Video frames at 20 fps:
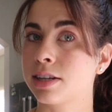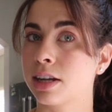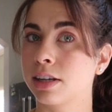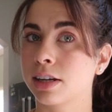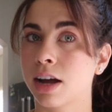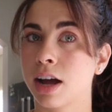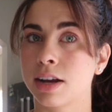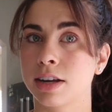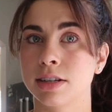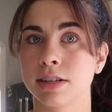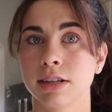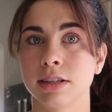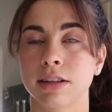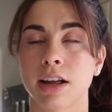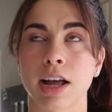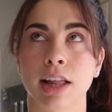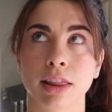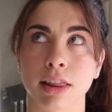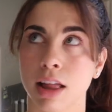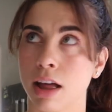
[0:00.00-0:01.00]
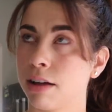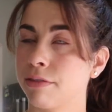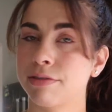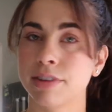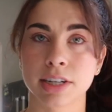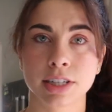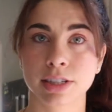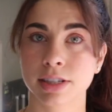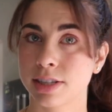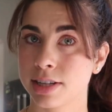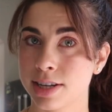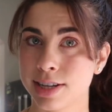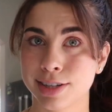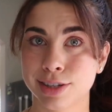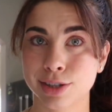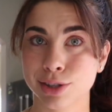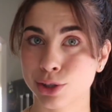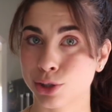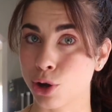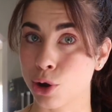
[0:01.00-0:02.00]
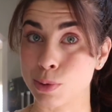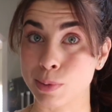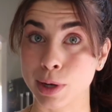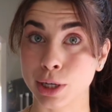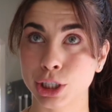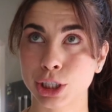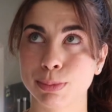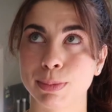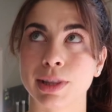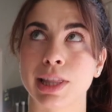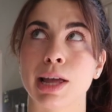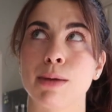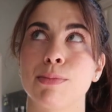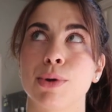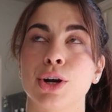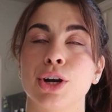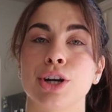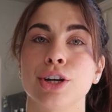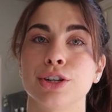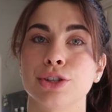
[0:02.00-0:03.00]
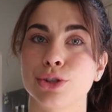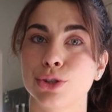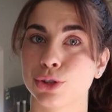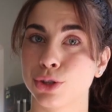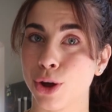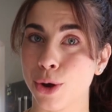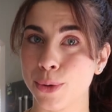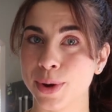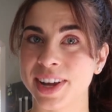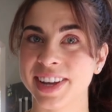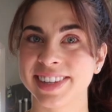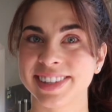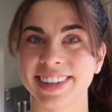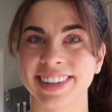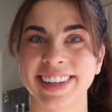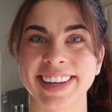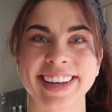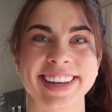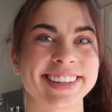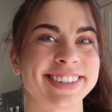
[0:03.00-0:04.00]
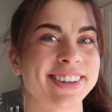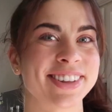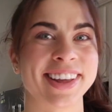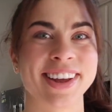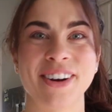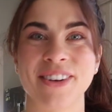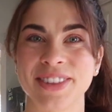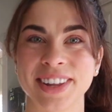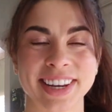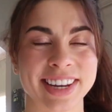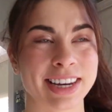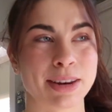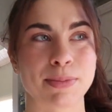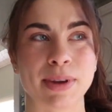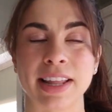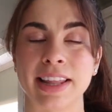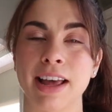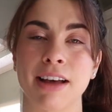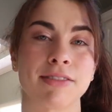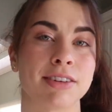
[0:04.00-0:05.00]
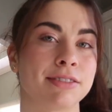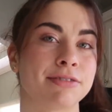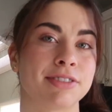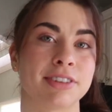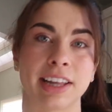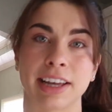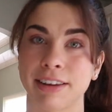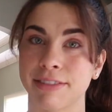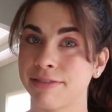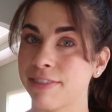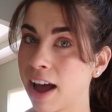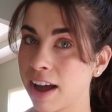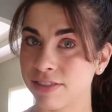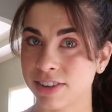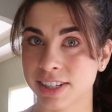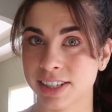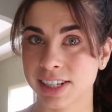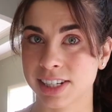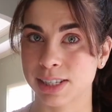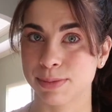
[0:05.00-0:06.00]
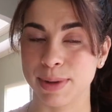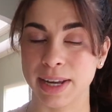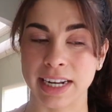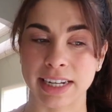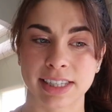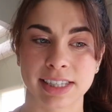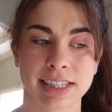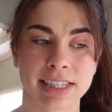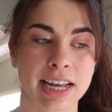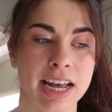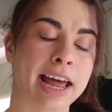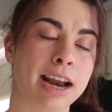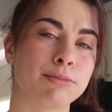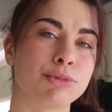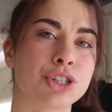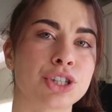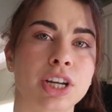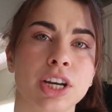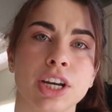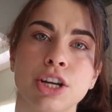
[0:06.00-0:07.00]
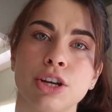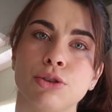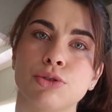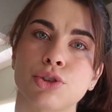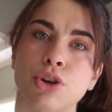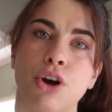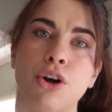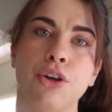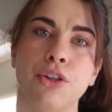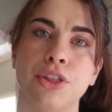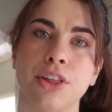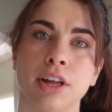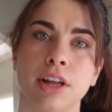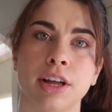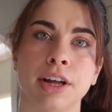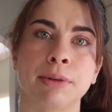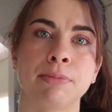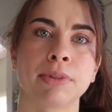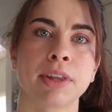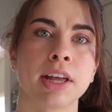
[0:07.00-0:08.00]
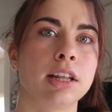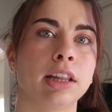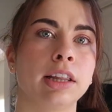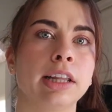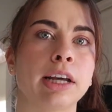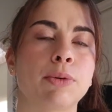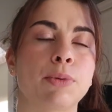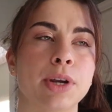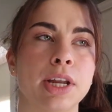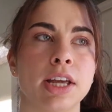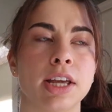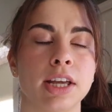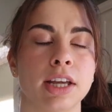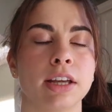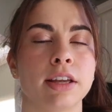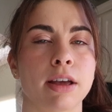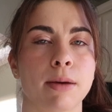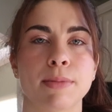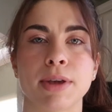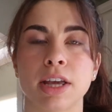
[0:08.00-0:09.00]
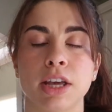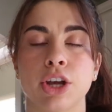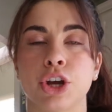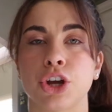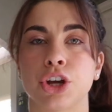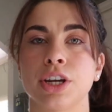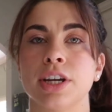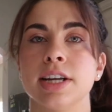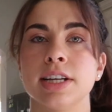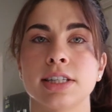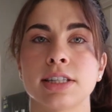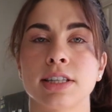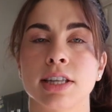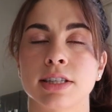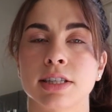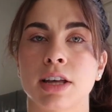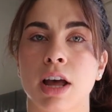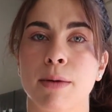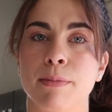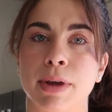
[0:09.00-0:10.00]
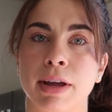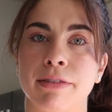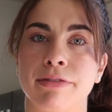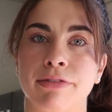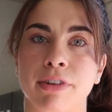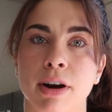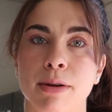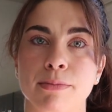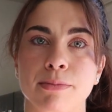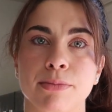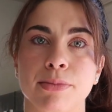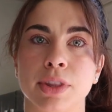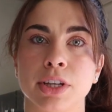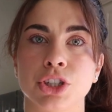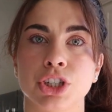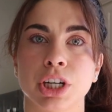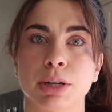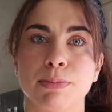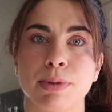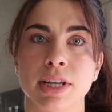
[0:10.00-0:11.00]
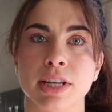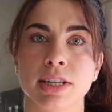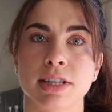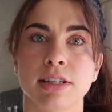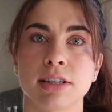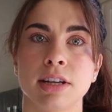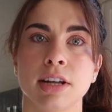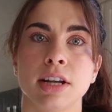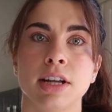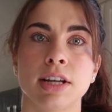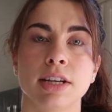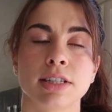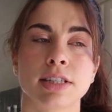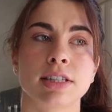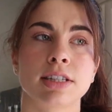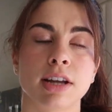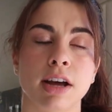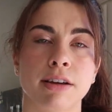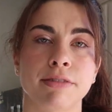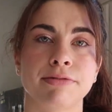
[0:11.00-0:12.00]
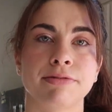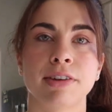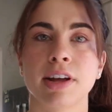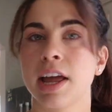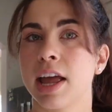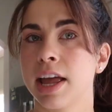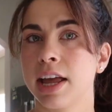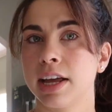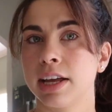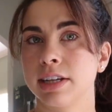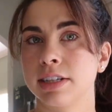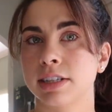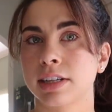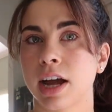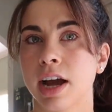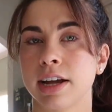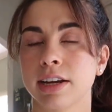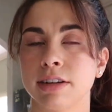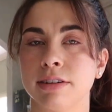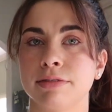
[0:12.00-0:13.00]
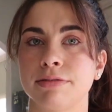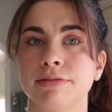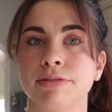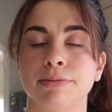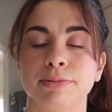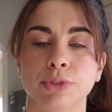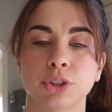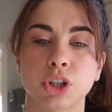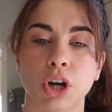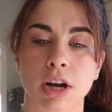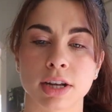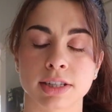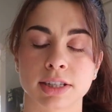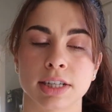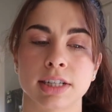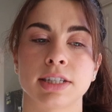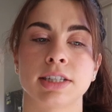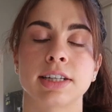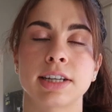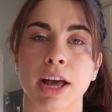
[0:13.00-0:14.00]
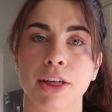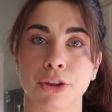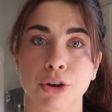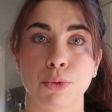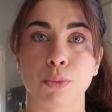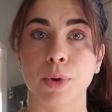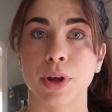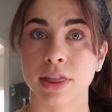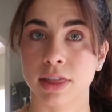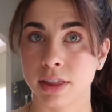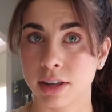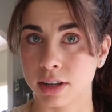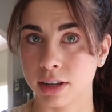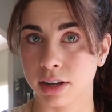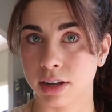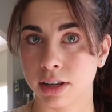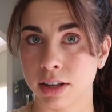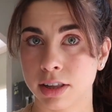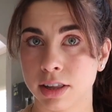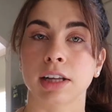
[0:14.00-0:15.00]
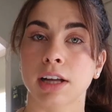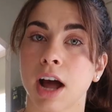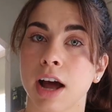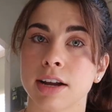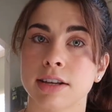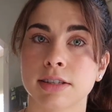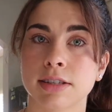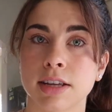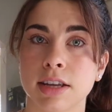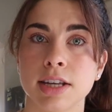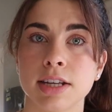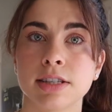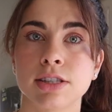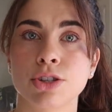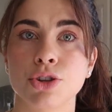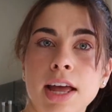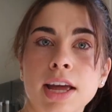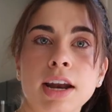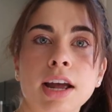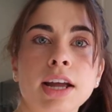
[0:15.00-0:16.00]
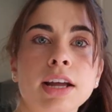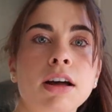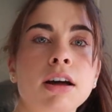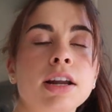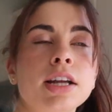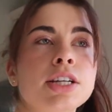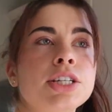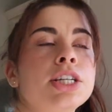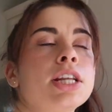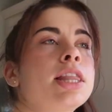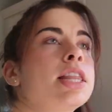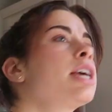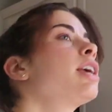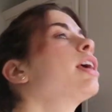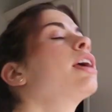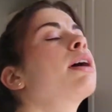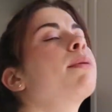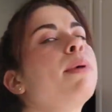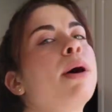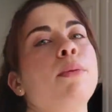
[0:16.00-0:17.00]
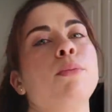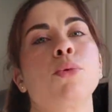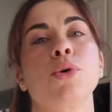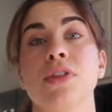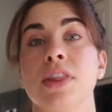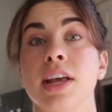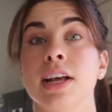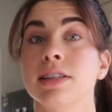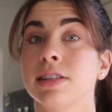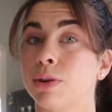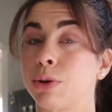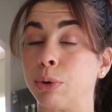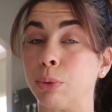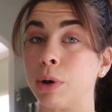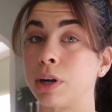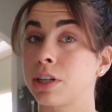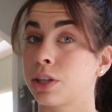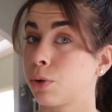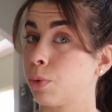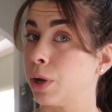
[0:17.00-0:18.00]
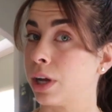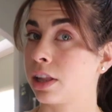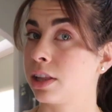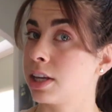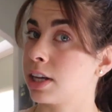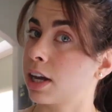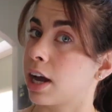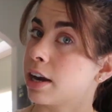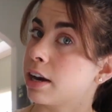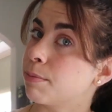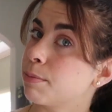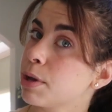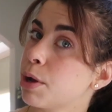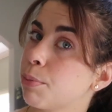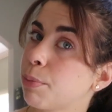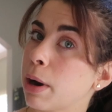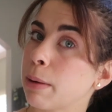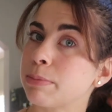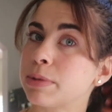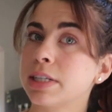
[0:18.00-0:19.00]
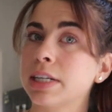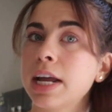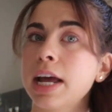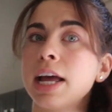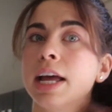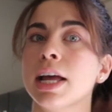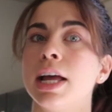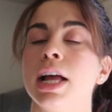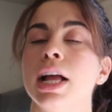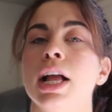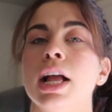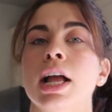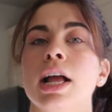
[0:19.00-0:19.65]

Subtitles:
Delicata, I love their seeds so much, but they burn so easily, so they only need to be in the oven for like 5 or 6 minutes. And I'm just gonna use all the liquidy, yummy goodness that's coming from the chickpea stuff and kind of toss it together with the delicata seeds. And then I got into thinking about more things I would want to quickly kind of meal prep today.